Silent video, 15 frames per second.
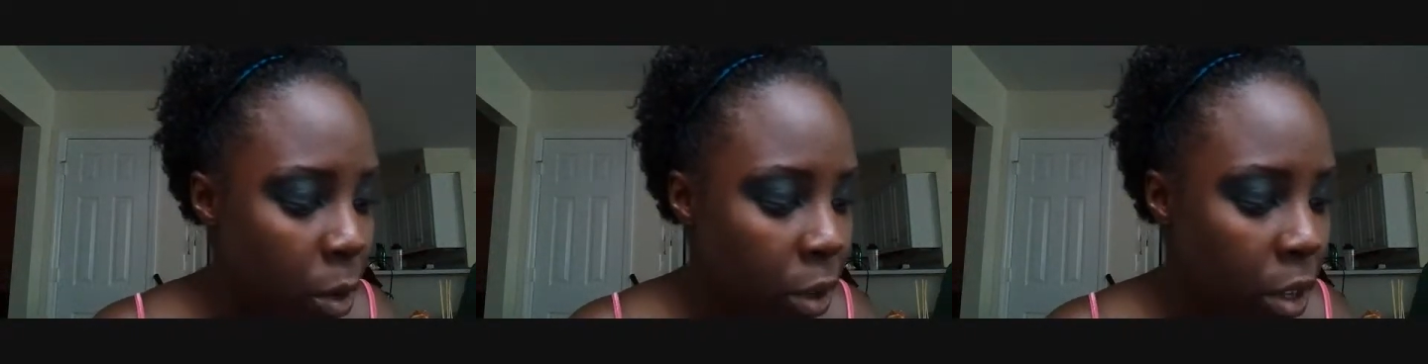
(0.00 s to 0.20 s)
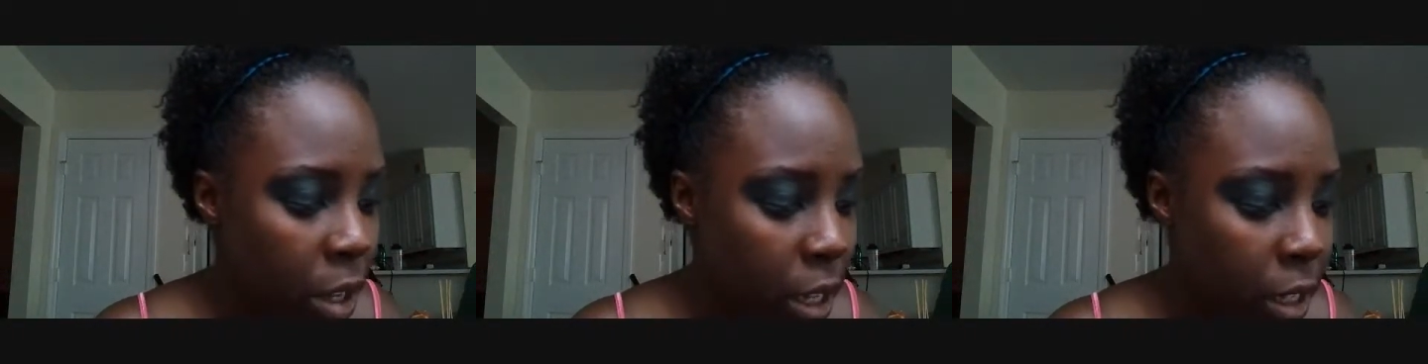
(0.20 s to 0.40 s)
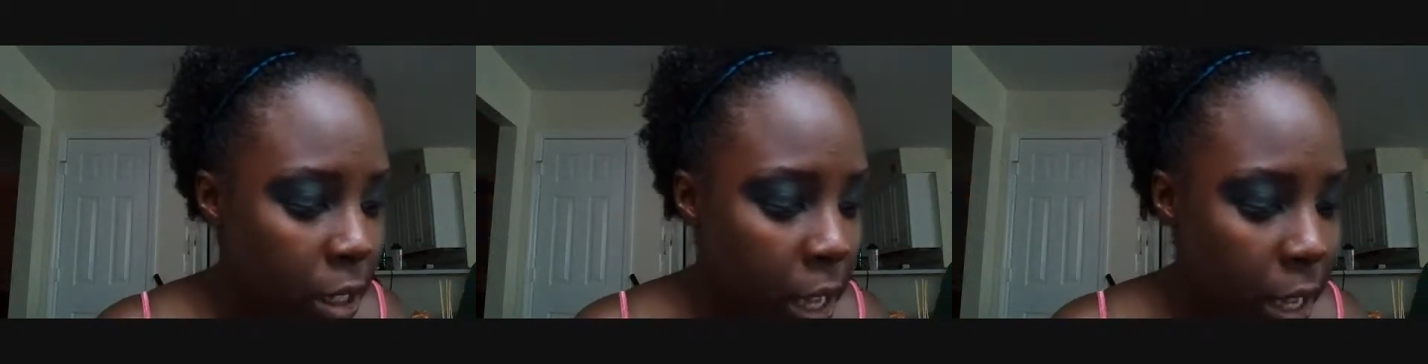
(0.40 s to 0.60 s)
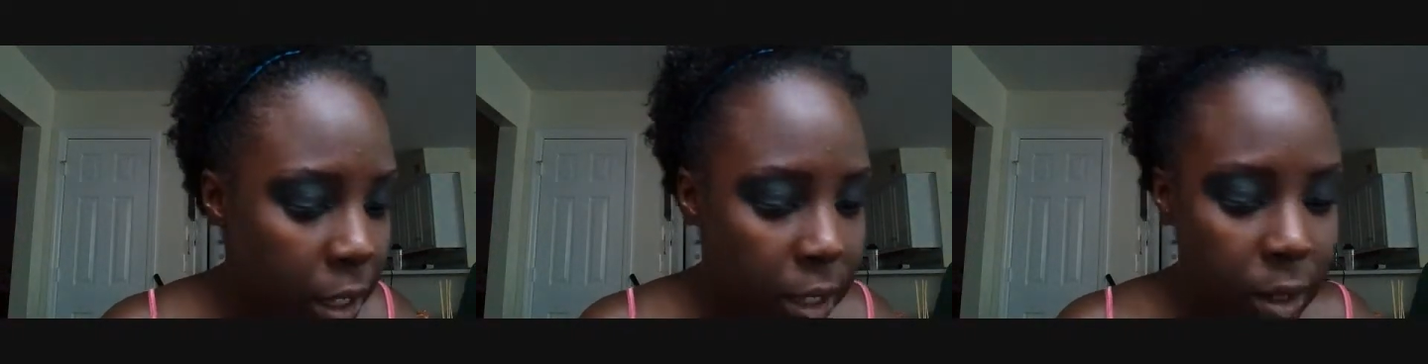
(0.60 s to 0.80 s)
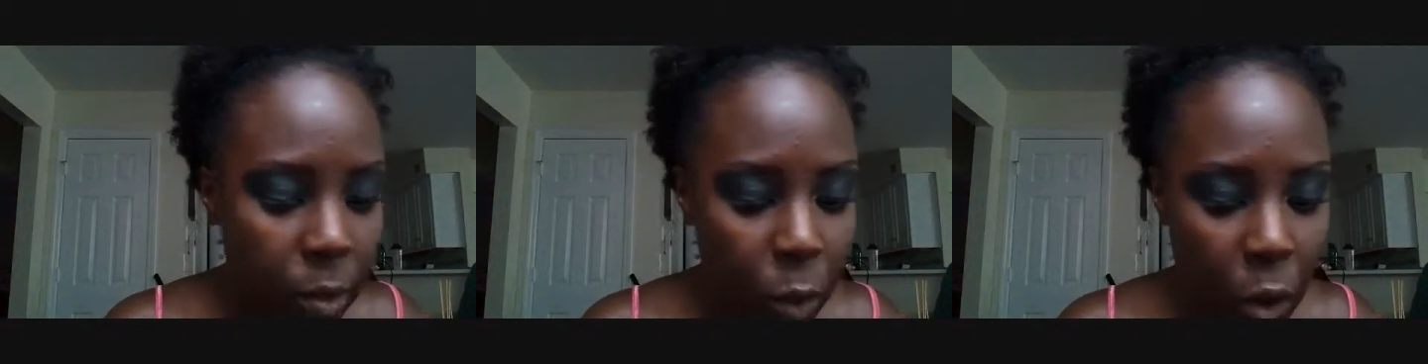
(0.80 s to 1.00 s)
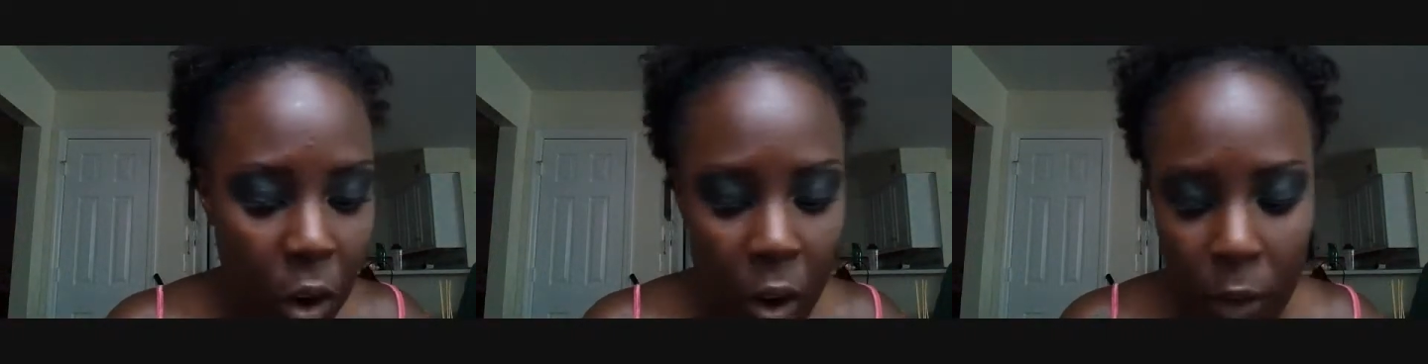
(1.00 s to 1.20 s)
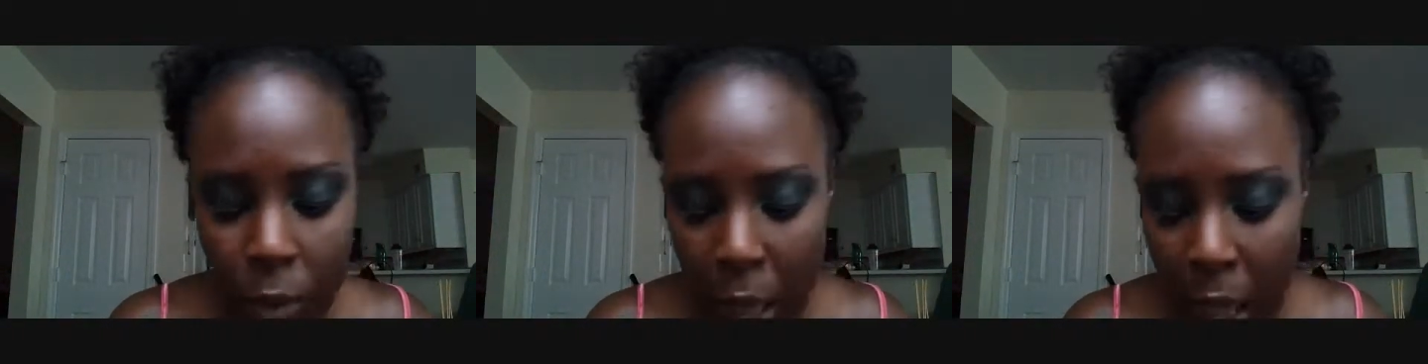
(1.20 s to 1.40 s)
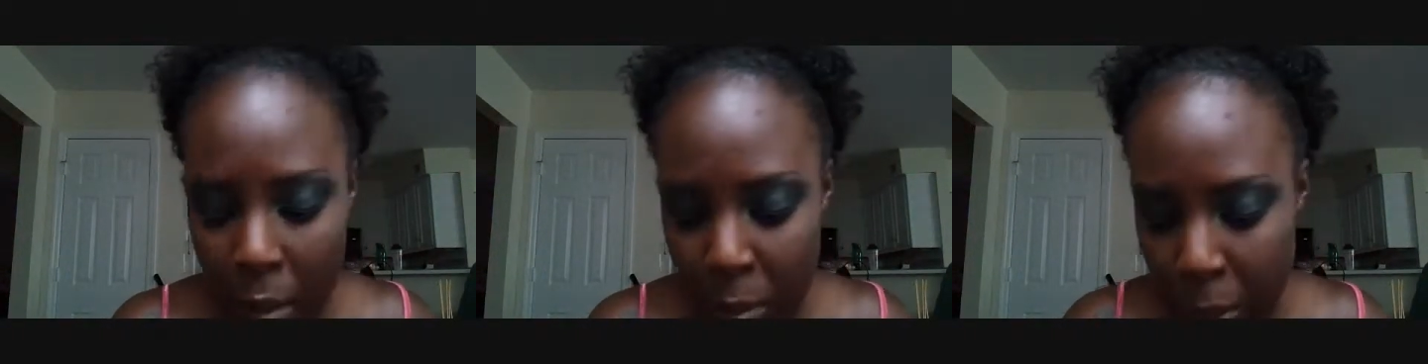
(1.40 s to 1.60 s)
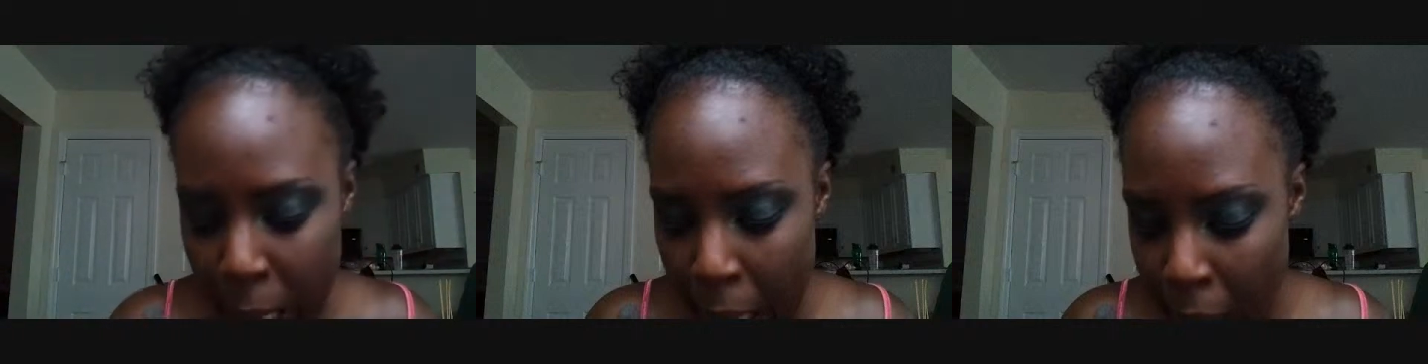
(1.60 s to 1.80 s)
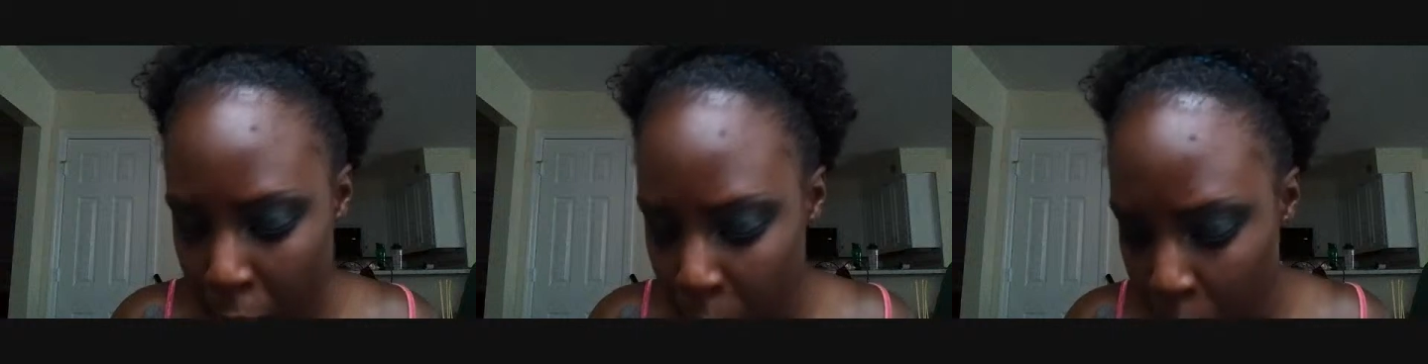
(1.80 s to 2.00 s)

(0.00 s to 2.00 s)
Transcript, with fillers: we're going to take some more of that Black